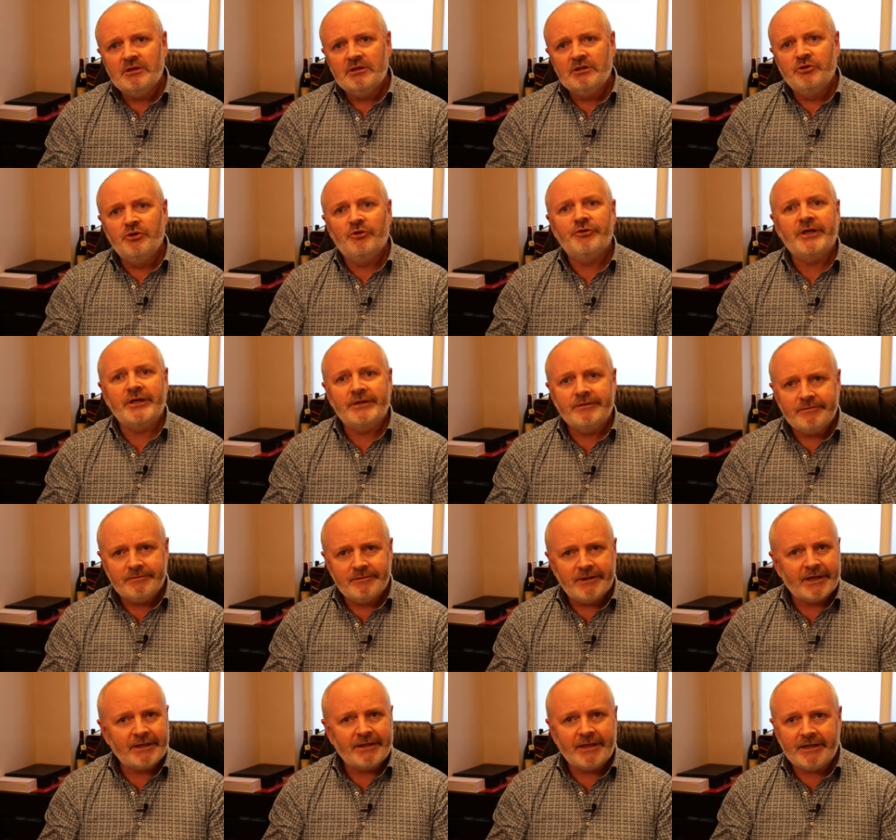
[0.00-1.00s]
Nothing.
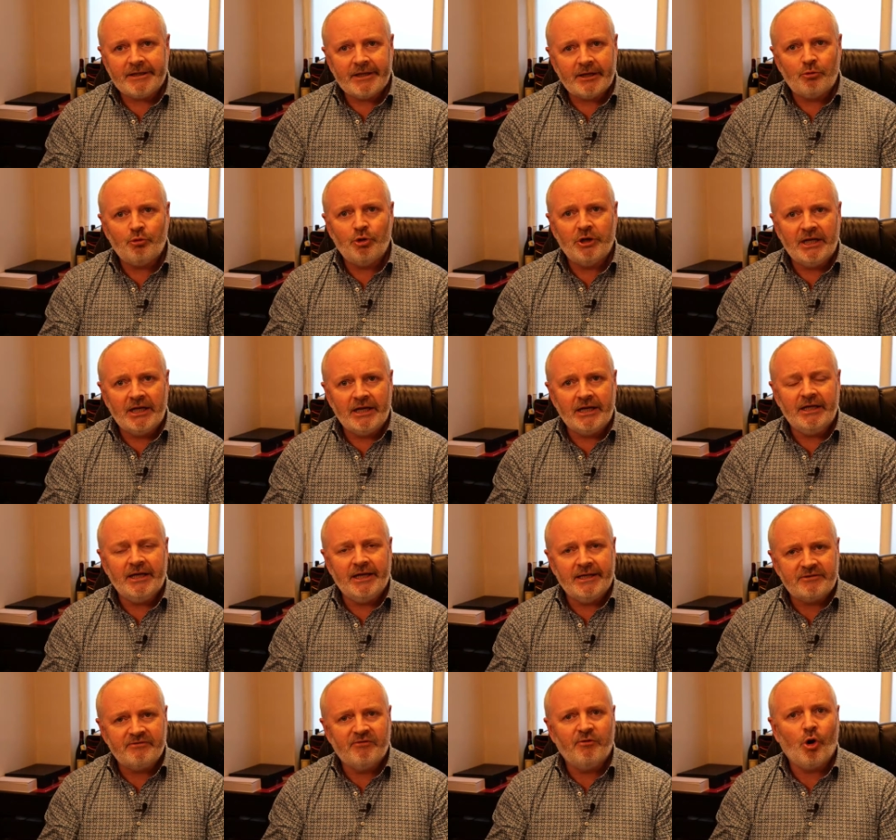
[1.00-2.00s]
Like they really,
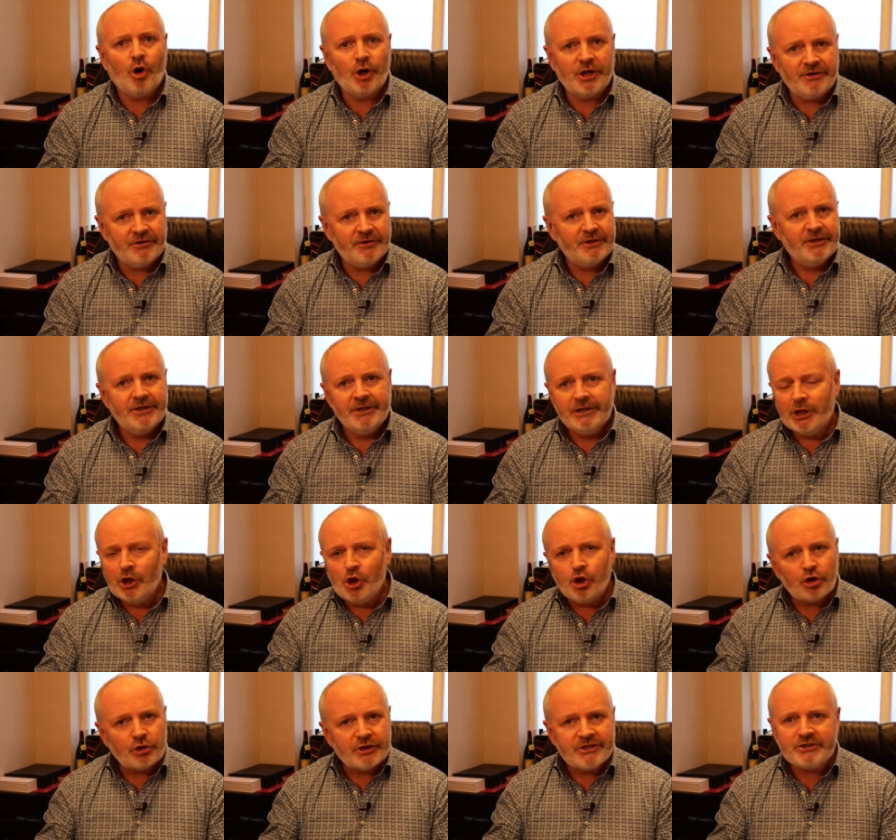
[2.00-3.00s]
it's void.
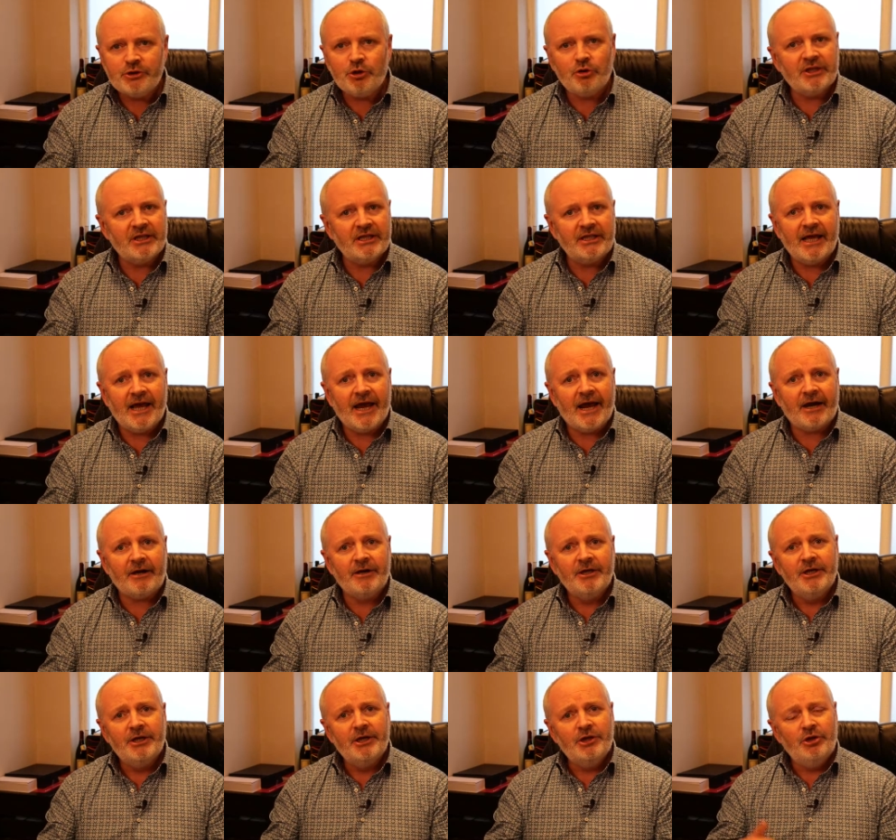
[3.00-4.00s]
There is nothing
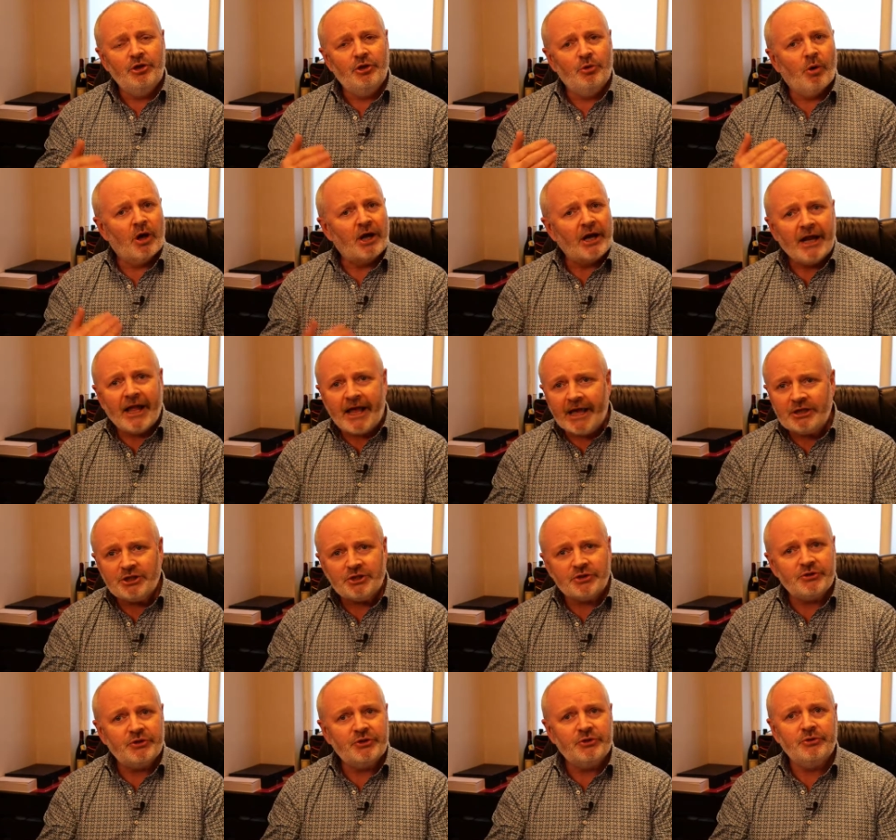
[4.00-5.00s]
there. You want an
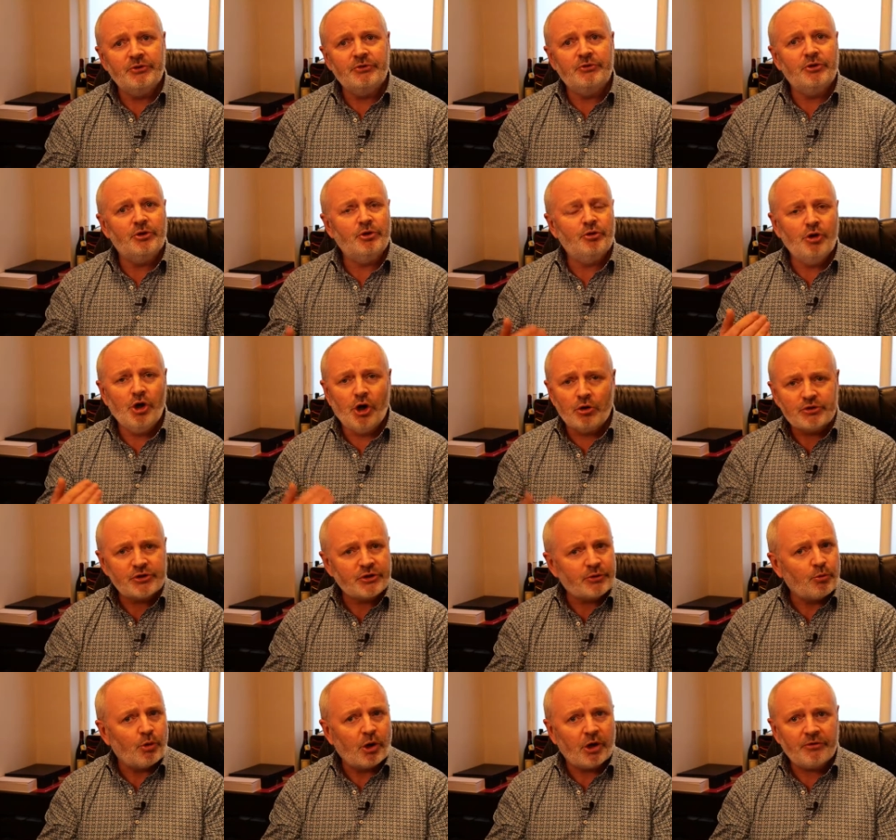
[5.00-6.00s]
agent who knows
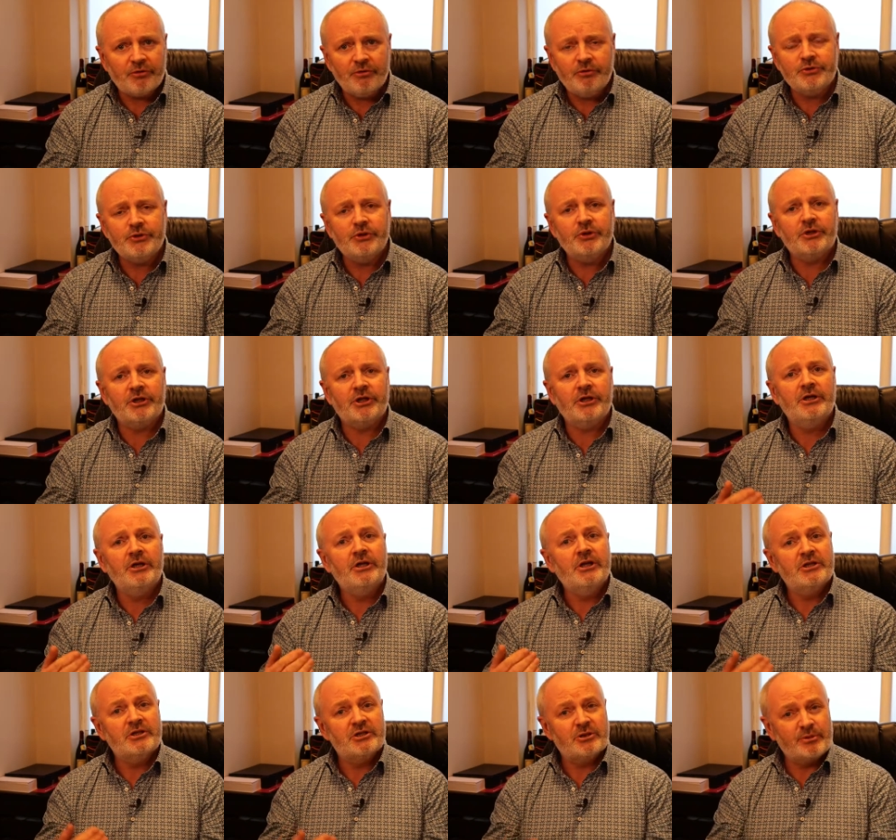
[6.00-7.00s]
their worth, who's going to
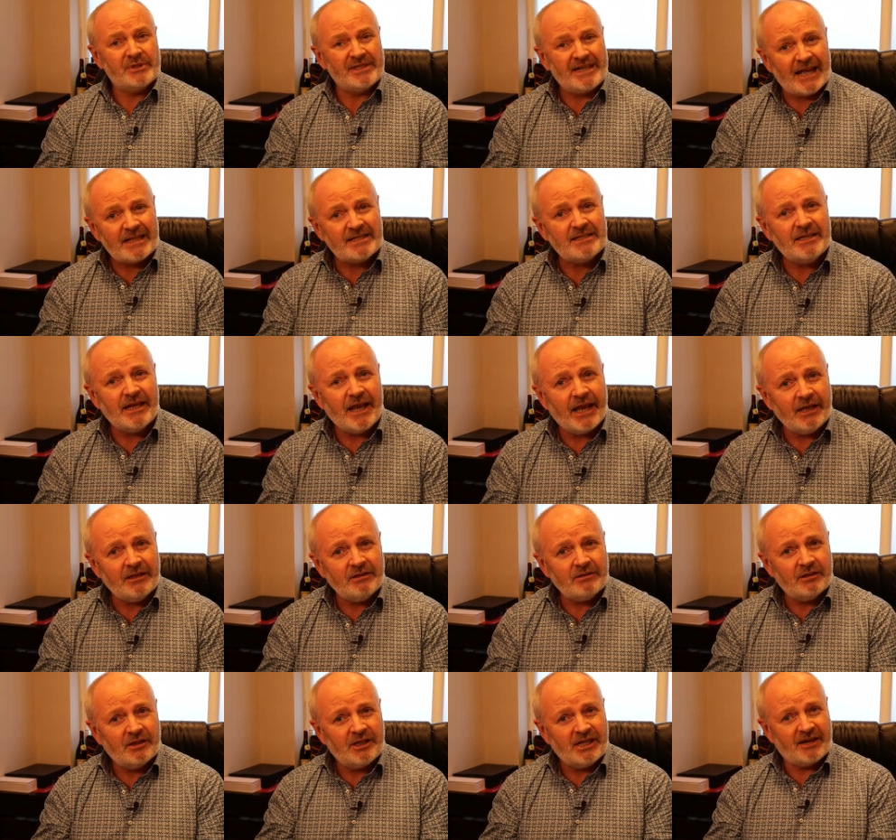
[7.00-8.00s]

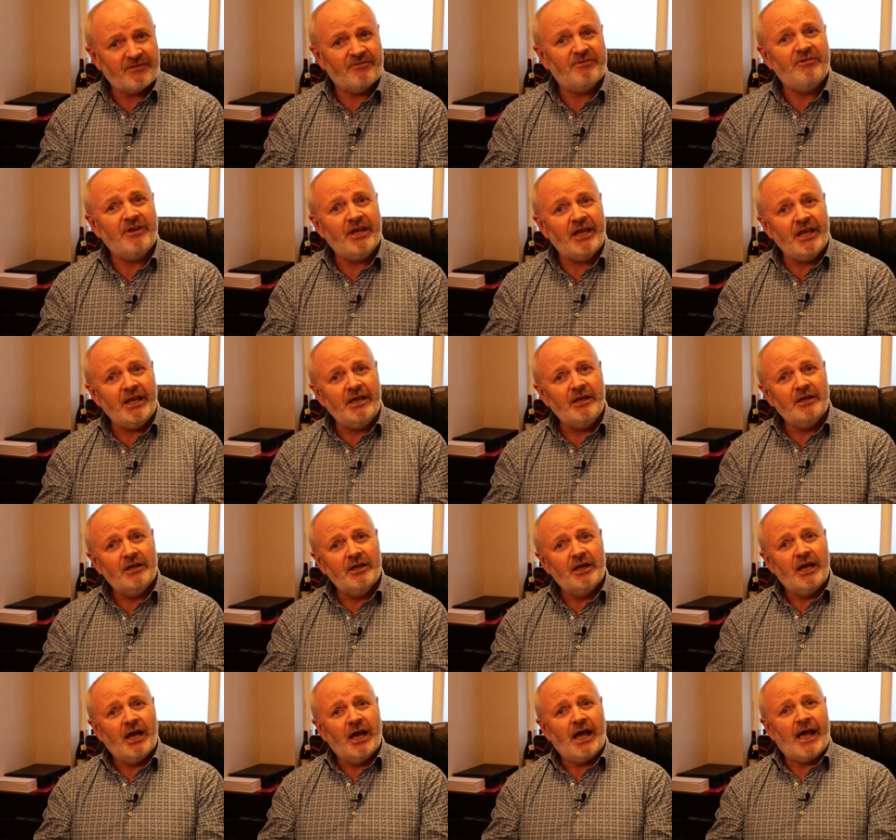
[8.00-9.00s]
substantiate their fee
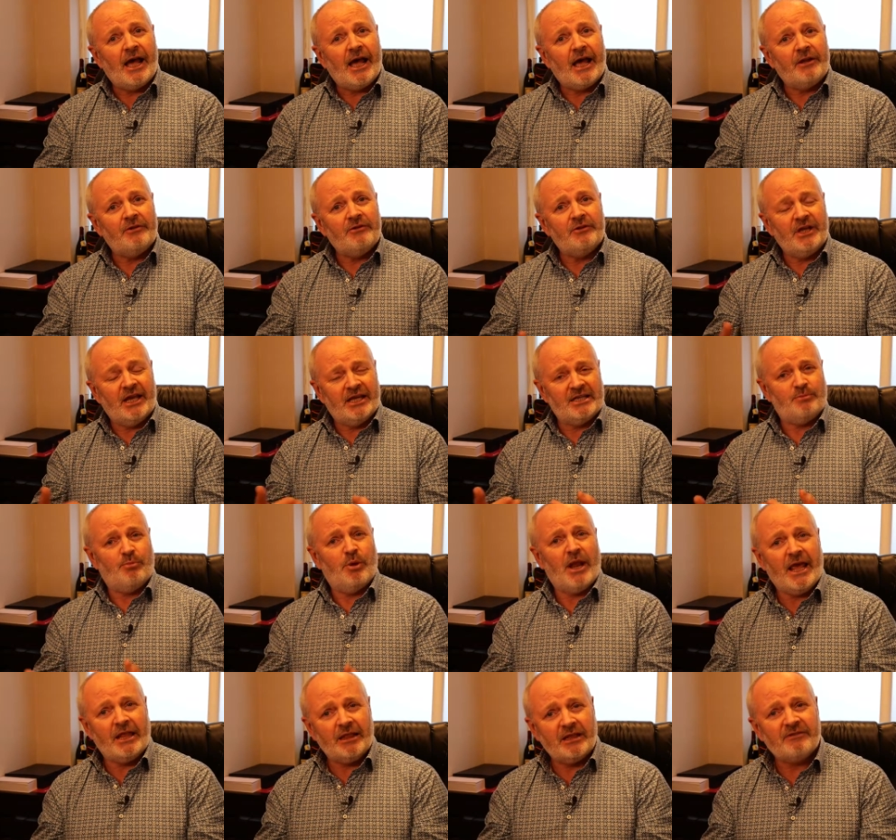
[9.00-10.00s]
and
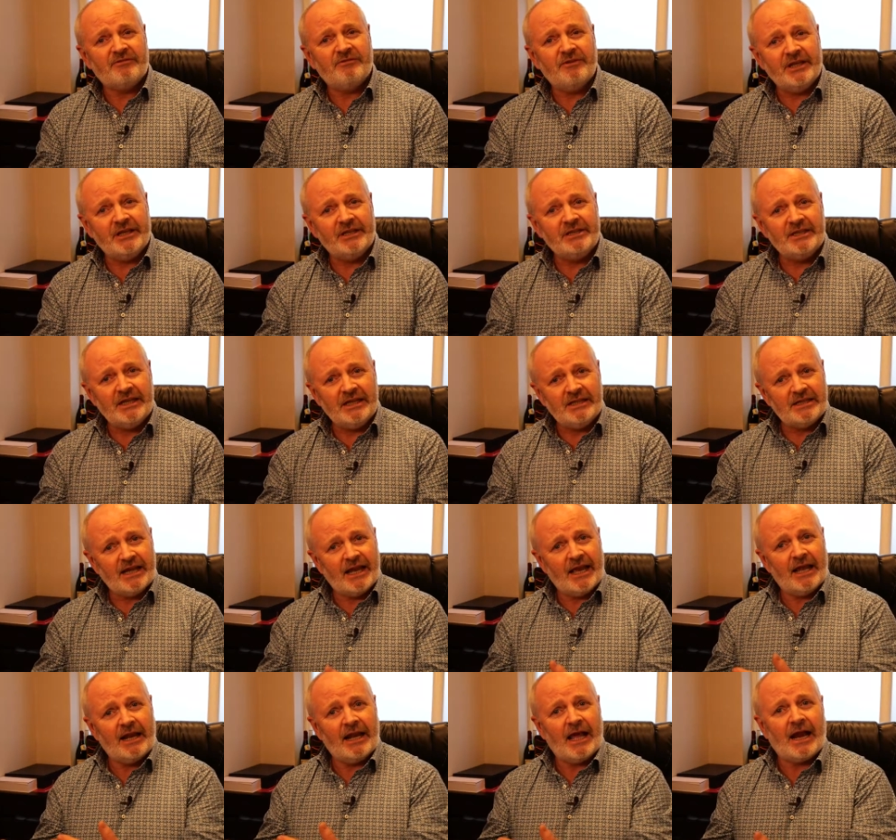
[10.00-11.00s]
explain their fee in
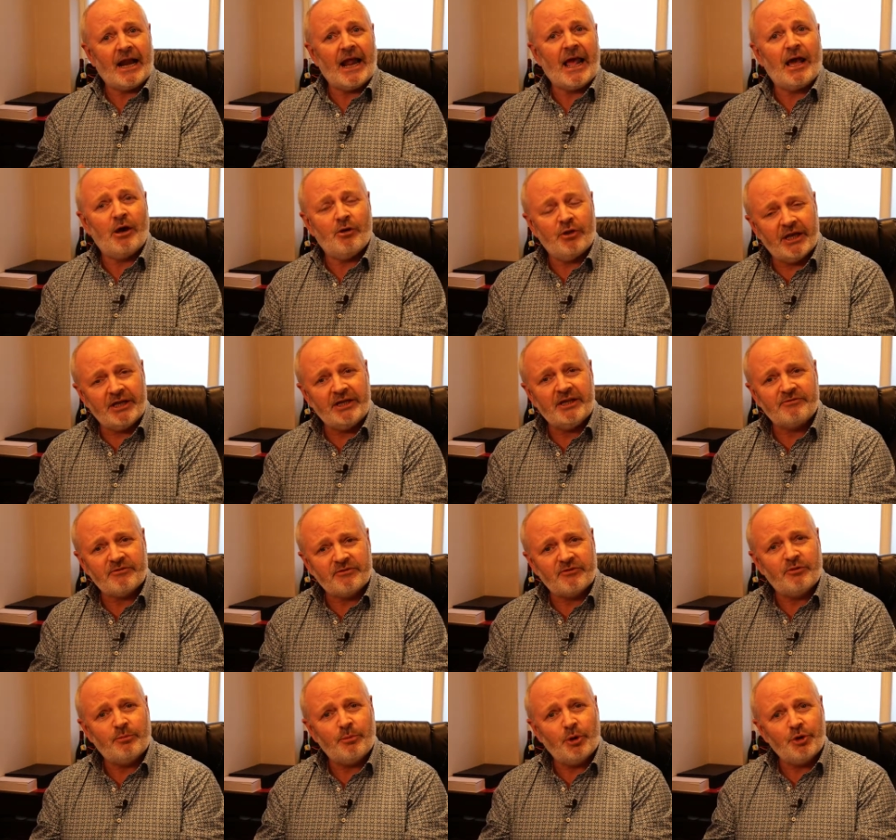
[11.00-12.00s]
detail and how they differ
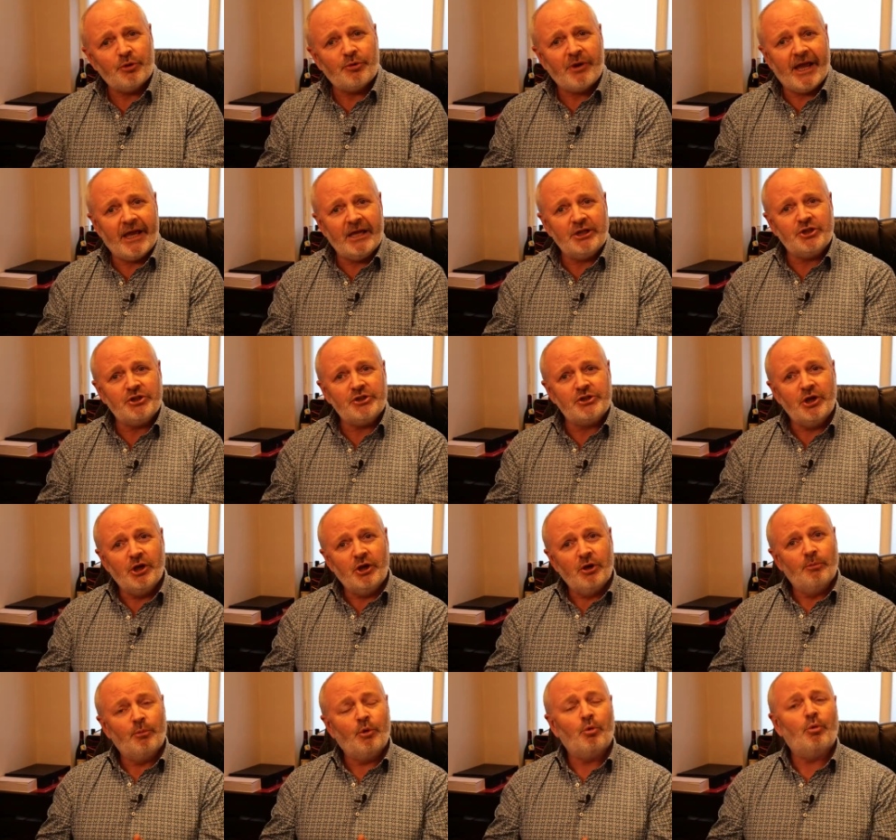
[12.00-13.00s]
from other agents, but